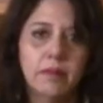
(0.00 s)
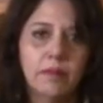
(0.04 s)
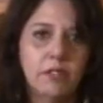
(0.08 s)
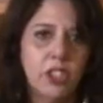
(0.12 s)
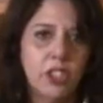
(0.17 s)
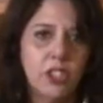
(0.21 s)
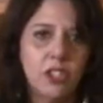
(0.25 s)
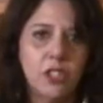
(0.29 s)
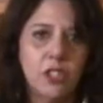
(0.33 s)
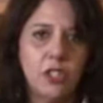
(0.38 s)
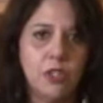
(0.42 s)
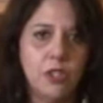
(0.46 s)

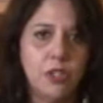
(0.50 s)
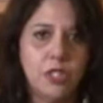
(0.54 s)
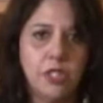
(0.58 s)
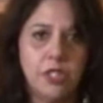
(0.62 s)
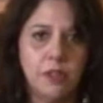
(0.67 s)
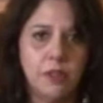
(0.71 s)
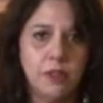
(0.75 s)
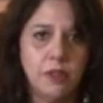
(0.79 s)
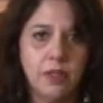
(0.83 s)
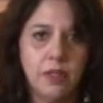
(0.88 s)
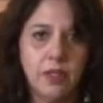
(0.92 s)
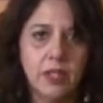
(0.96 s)
just use
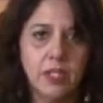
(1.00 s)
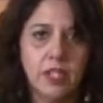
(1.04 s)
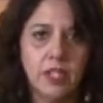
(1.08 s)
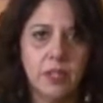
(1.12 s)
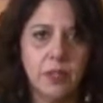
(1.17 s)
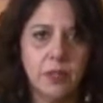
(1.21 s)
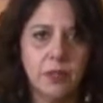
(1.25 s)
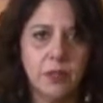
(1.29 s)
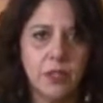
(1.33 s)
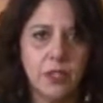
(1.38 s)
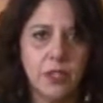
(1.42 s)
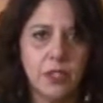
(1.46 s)
the
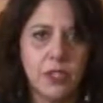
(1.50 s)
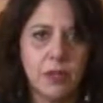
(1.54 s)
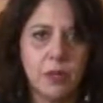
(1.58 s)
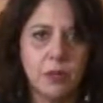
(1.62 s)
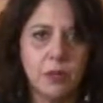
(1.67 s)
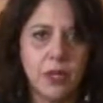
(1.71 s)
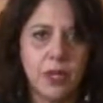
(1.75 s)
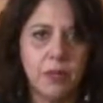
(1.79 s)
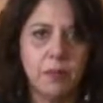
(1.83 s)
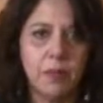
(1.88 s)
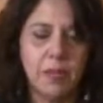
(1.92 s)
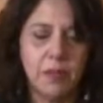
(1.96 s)
frozen
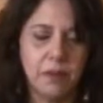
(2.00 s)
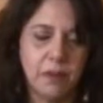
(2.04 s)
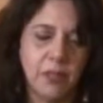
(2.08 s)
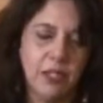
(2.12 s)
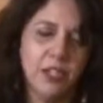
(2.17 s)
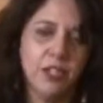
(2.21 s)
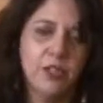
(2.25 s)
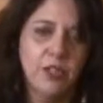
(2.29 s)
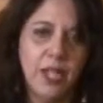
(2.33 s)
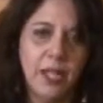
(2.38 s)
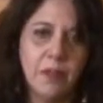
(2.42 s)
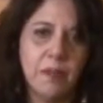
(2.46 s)
one, but
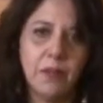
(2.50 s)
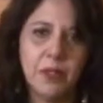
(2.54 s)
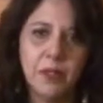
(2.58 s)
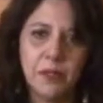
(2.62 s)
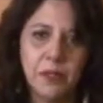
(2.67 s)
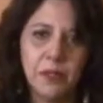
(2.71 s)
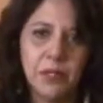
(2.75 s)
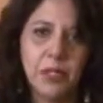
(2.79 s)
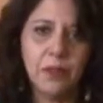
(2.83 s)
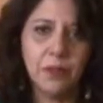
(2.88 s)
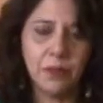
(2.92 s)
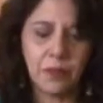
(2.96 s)
I
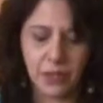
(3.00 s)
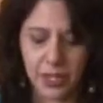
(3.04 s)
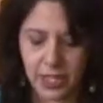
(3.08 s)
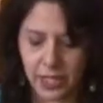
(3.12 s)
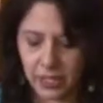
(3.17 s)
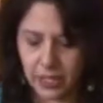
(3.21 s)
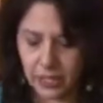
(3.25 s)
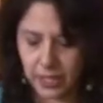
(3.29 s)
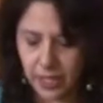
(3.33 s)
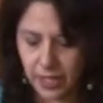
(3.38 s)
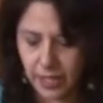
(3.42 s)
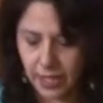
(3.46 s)
prefer
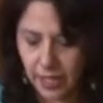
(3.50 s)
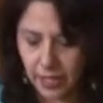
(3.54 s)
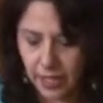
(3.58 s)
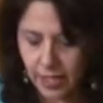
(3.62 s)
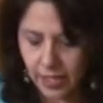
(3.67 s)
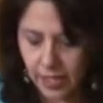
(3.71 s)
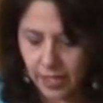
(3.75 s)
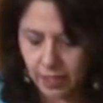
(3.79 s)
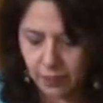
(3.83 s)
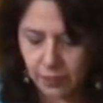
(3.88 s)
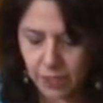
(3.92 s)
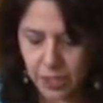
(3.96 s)
fresh
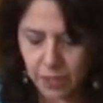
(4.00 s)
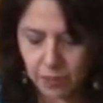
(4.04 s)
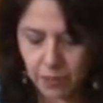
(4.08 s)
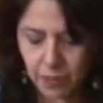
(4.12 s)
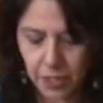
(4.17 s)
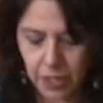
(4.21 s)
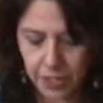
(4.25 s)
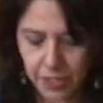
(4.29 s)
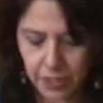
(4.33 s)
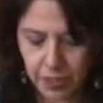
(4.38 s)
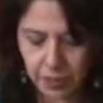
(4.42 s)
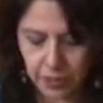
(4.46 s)
if it's
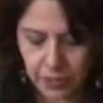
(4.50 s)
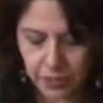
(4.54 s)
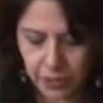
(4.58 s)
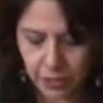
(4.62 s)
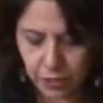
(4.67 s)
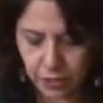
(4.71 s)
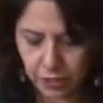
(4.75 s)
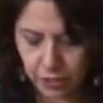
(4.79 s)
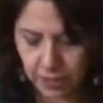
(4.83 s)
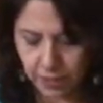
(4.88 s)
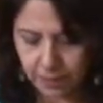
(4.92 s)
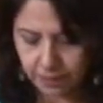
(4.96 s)
possible
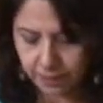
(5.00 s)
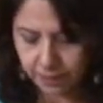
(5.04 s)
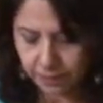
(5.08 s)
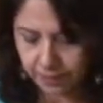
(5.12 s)
at all.